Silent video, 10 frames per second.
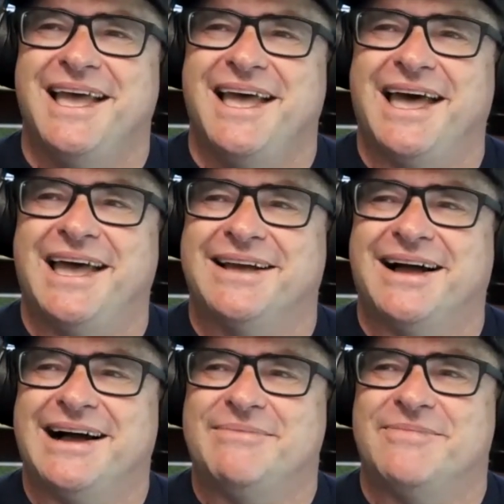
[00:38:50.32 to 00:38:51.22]
and
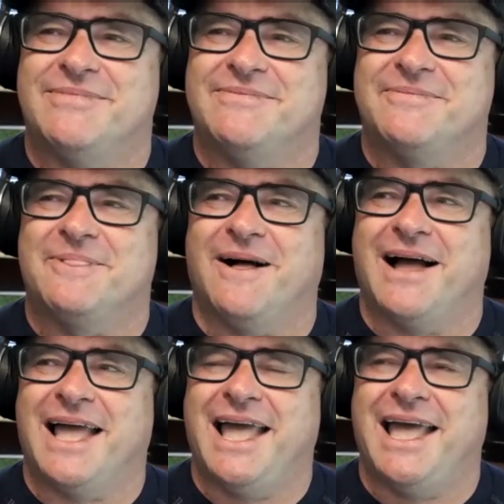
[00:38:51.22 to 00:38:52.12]

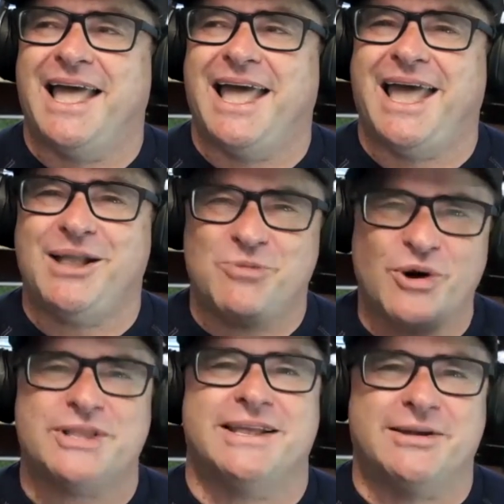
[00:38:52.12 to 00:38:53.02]
I had
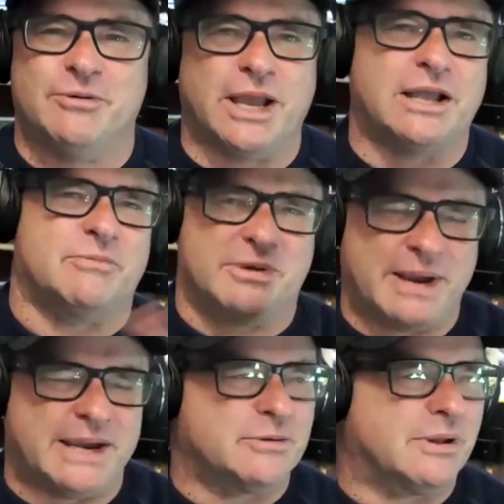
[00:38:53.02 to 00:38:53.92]
worked it all out. We'd
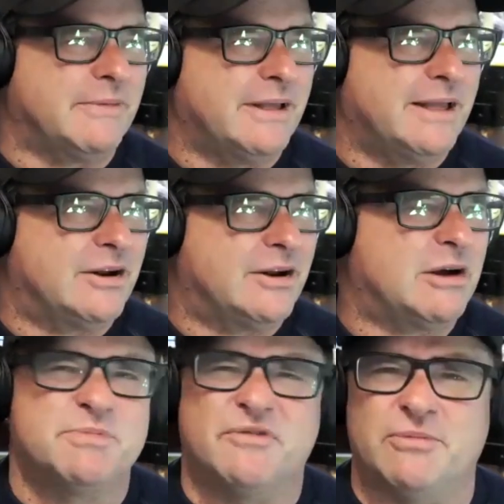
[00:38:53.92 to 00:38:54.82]
made it a lot, and I
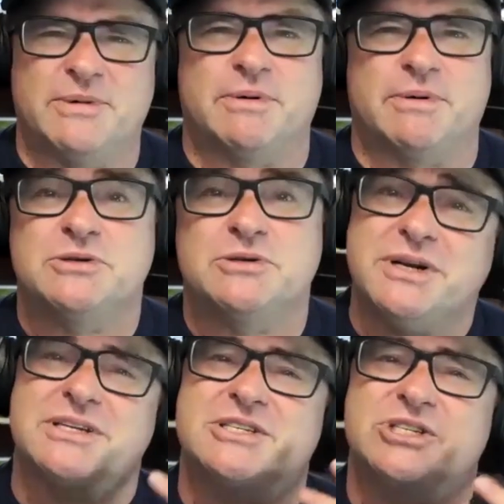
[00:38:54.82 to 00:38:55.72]
was performing it, but I was doing
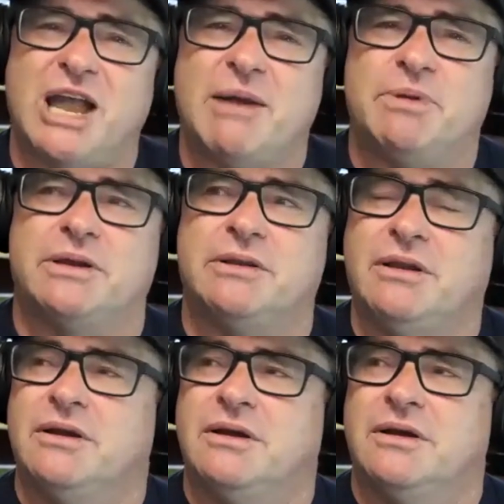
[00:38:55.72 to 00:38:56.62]
it as Chaplin.
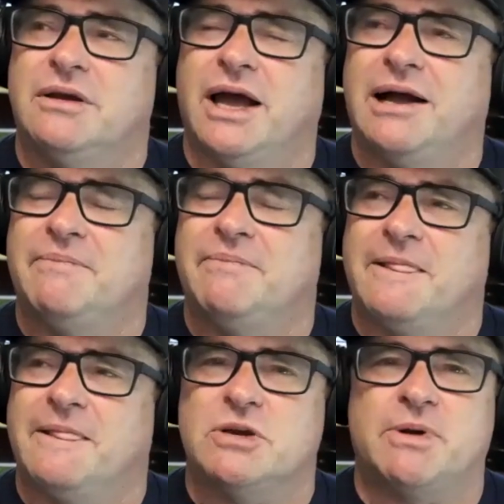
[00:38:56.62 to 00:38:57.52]

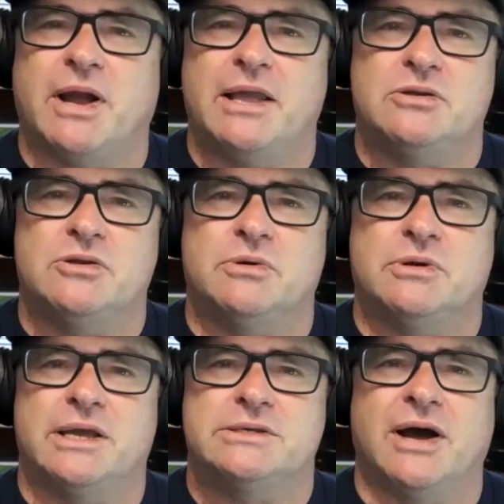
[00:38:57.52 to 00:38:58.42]
But I had to do
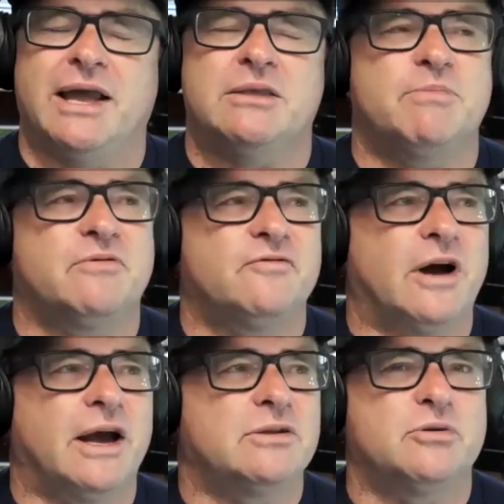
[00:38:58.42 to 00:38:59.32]
it as I had to
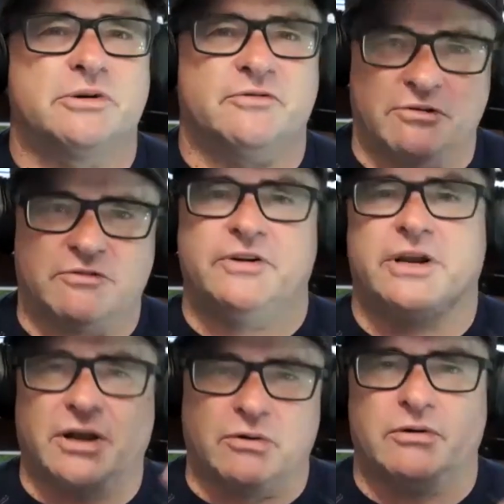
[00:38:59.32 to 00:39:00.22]
do it for a
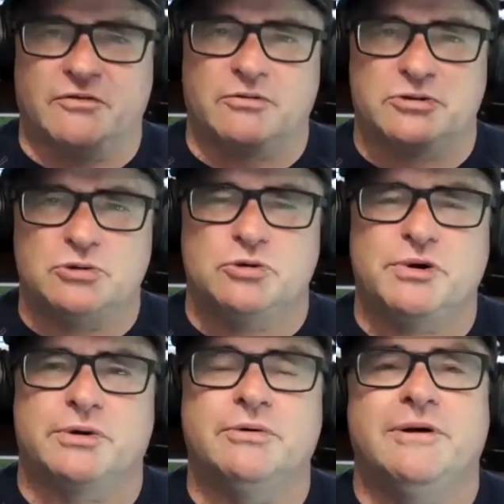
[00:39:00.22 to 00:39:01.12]
video, for a
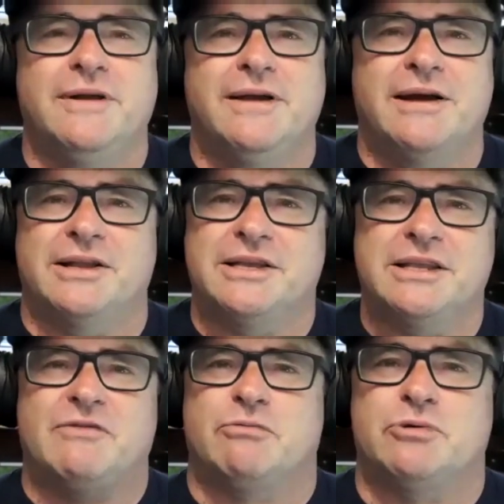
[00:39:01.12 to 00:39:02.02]
tutorial, and I didn't
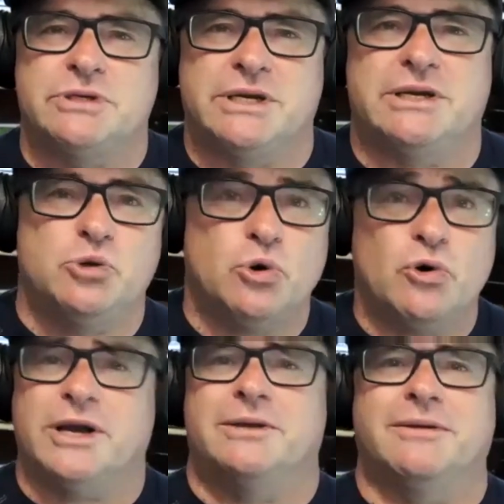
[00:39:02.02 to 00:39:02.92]
have a routine
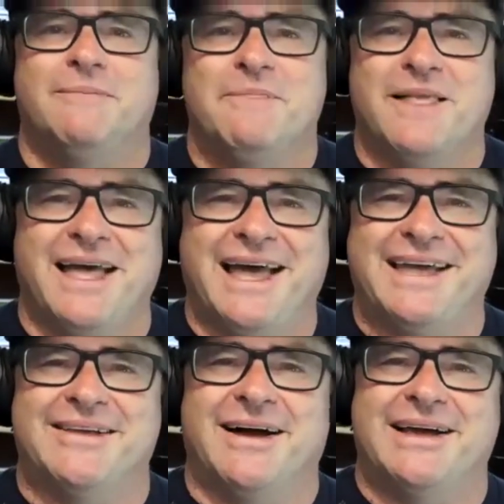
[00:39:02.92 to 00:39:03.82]
talking,
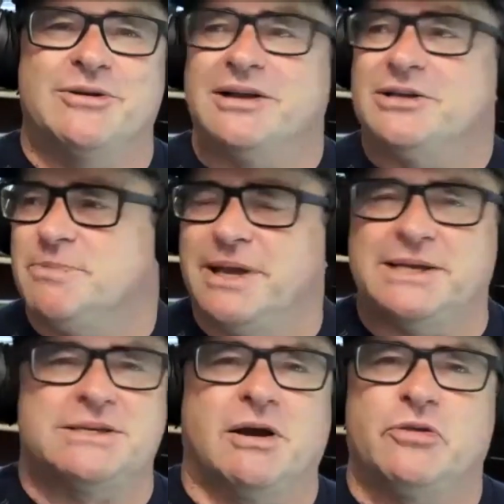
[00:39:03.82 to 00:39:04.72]
and I just
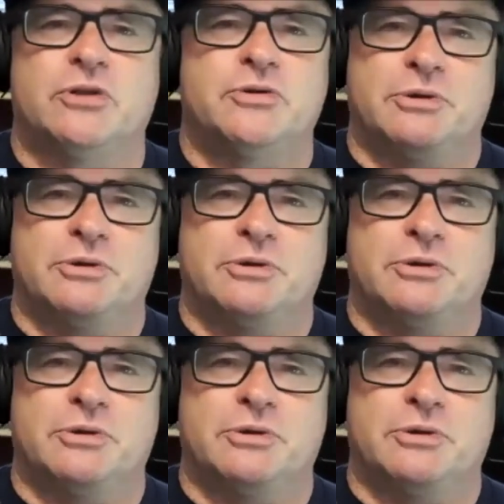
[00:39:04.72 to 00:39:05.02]
played. I thought I'll do it